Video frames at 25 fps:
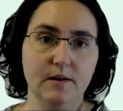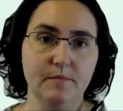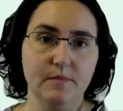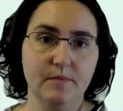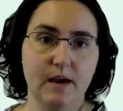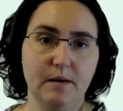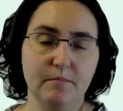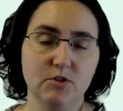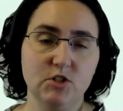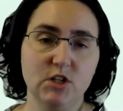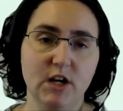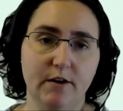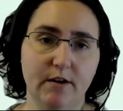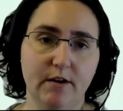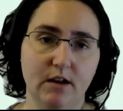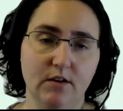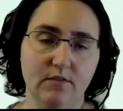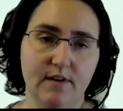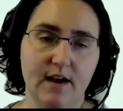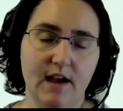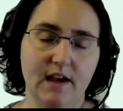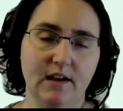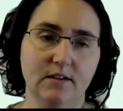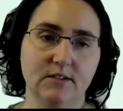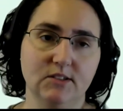I'm sharing
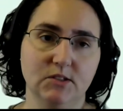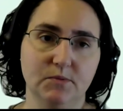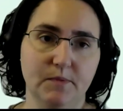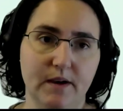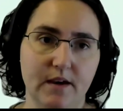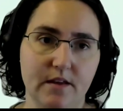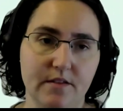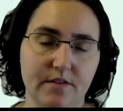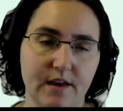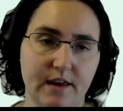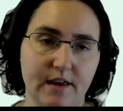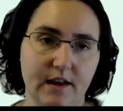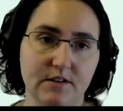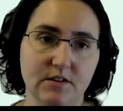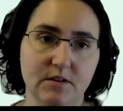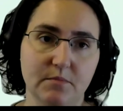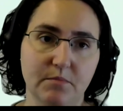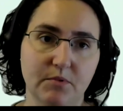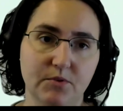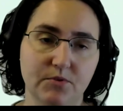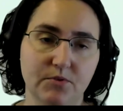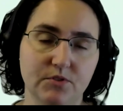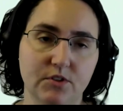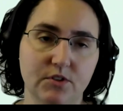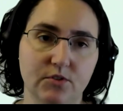files with, I end
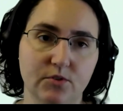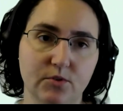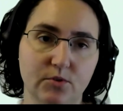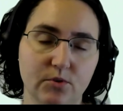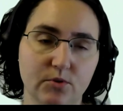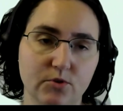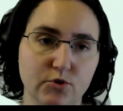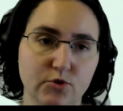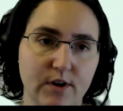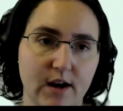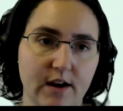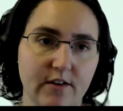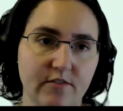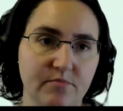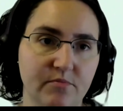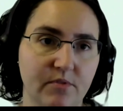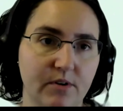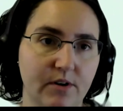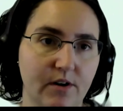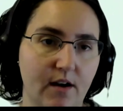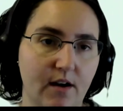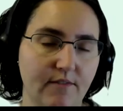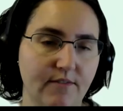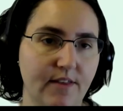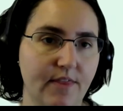up using Google Drive
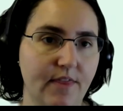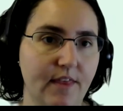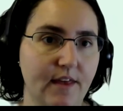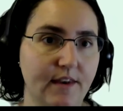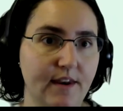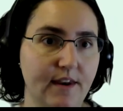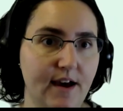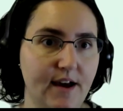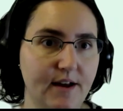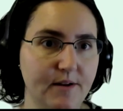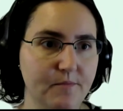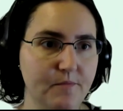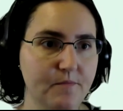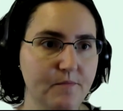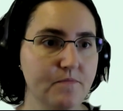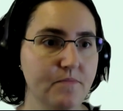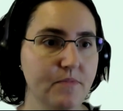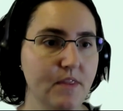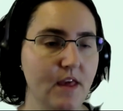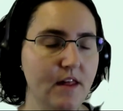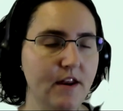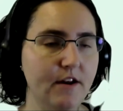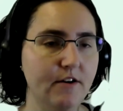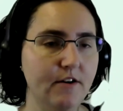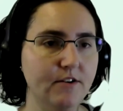more often than not.
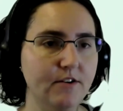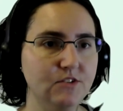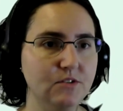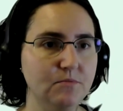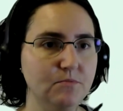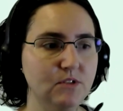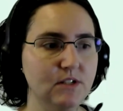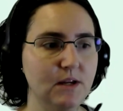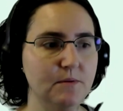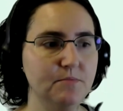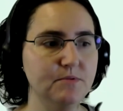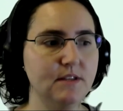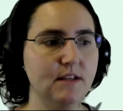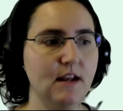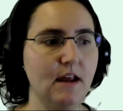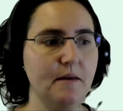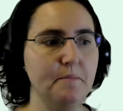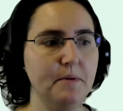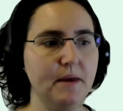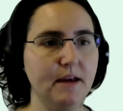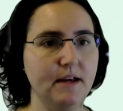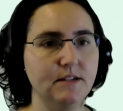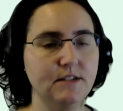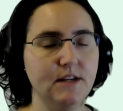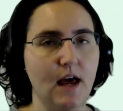And here are some tips that I
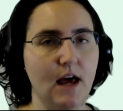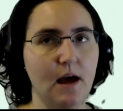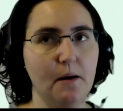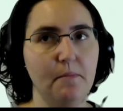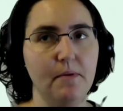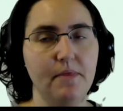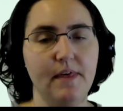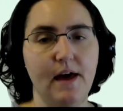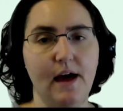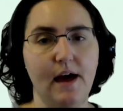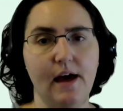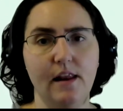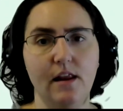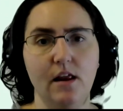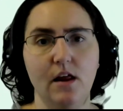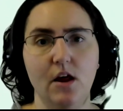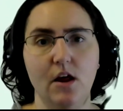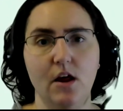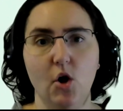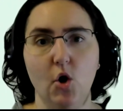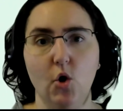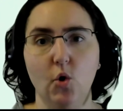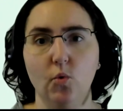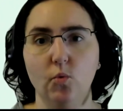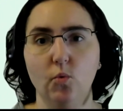picked up that
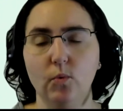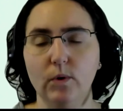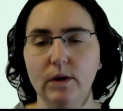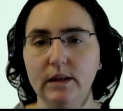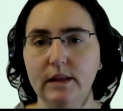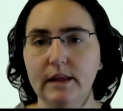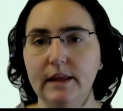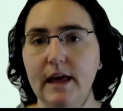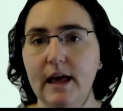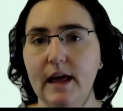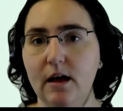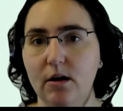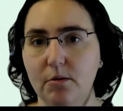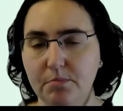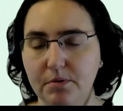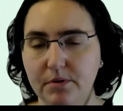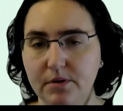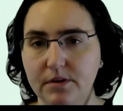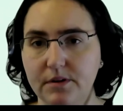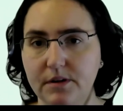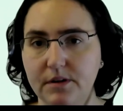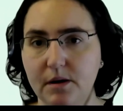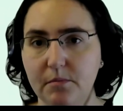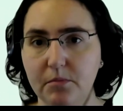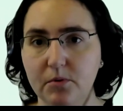really help.
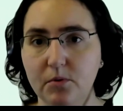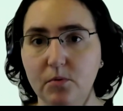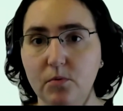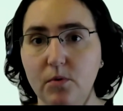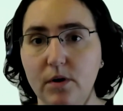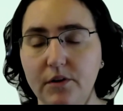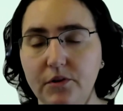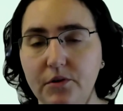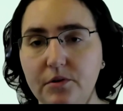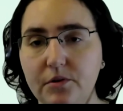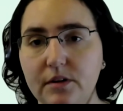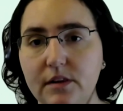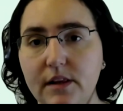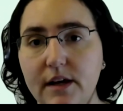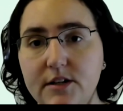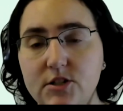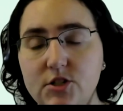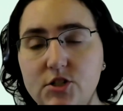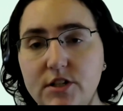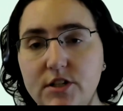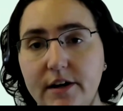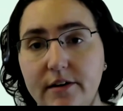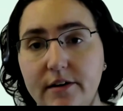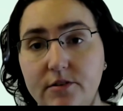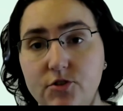Number one, utilize
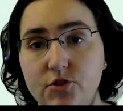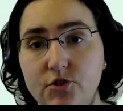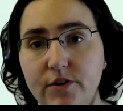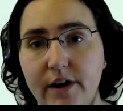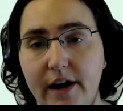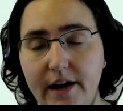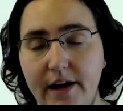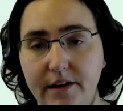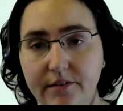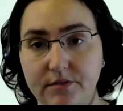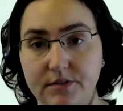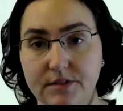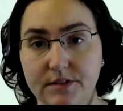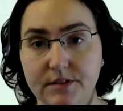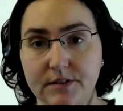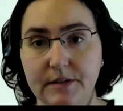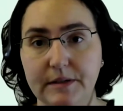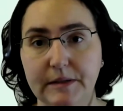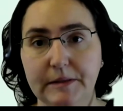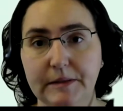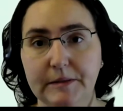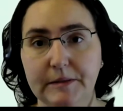shared drives.